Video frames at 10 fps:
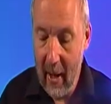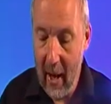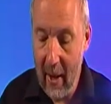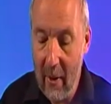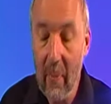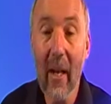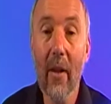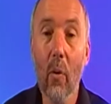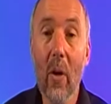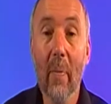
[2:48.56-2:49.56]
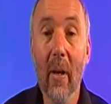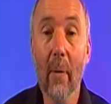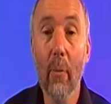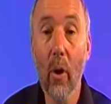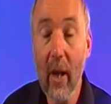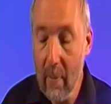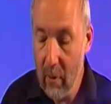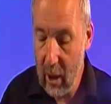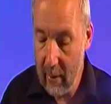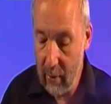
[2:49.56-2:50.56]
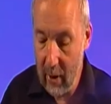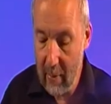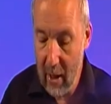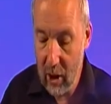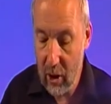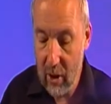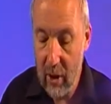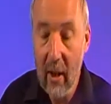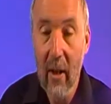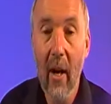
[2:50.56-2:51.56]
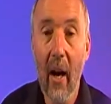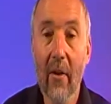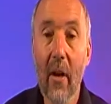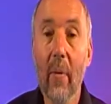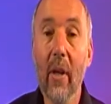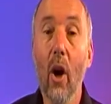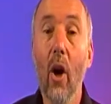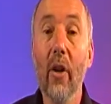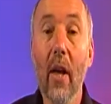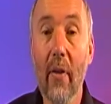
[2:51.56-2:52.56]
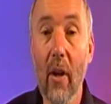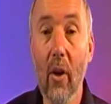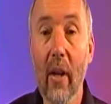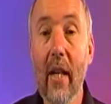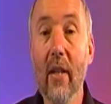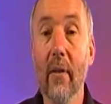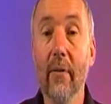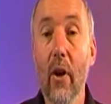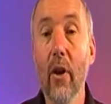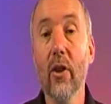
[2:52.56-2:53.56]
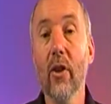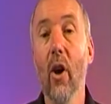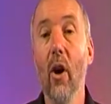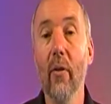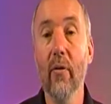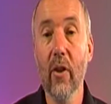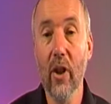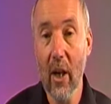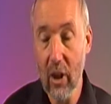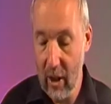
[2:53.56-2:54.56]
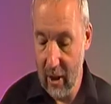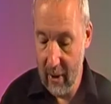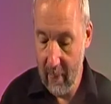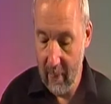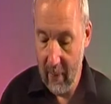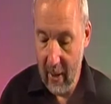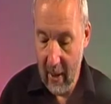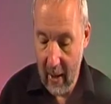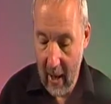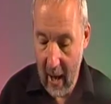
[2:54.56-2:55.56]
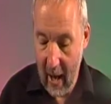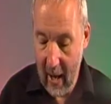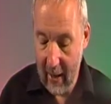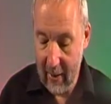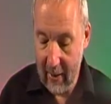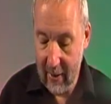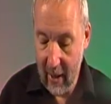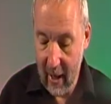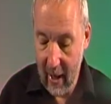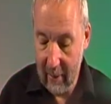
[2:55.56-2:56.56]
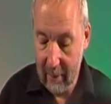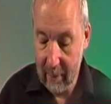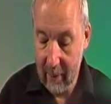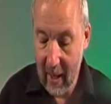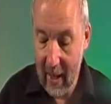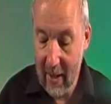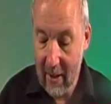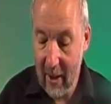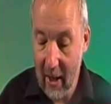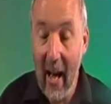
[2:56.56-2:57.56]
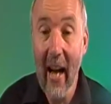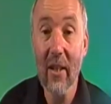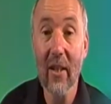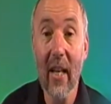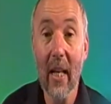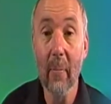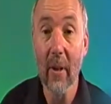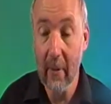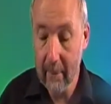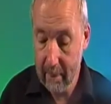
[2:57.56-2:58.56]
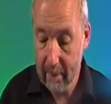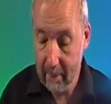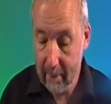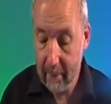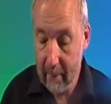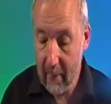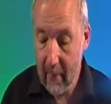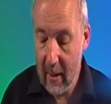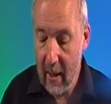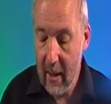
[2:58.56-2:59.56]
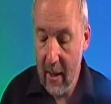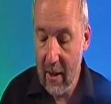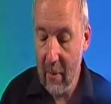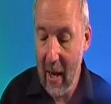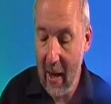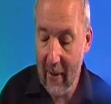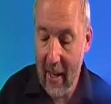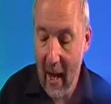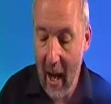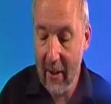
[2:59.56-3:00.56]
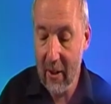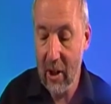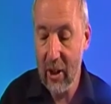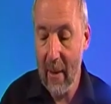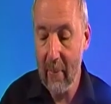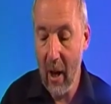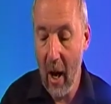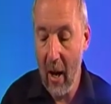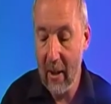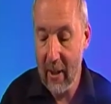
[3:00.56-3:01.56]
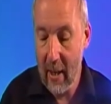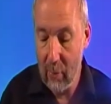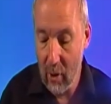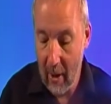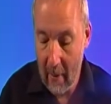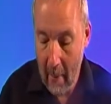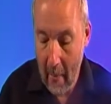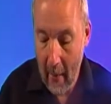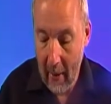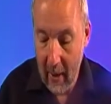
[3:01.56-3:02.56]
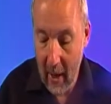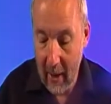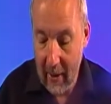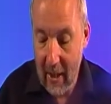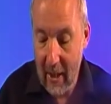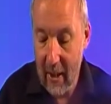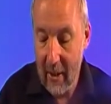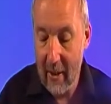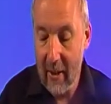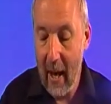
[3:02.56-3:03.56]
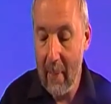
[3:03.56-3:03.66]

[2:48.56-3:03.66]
Then we get the weeping at Bochim, which I've already mentioned. Then we got Onethiel. He's the first of the judges, and he's Achsah's husband. Then we have Ehud, Shamgar, Deborah, Gideon,